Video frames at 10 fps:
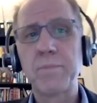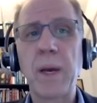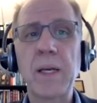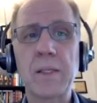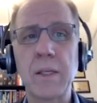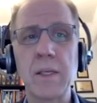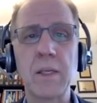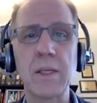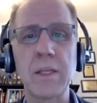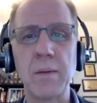baked
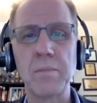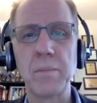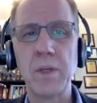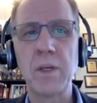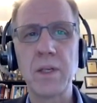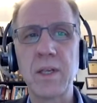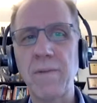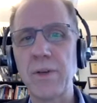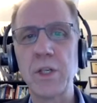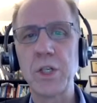into the
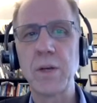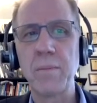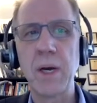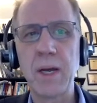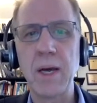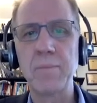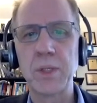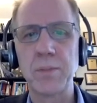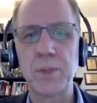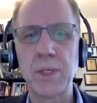definition of my m
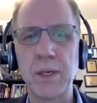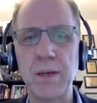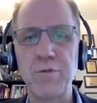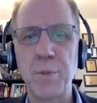sub t.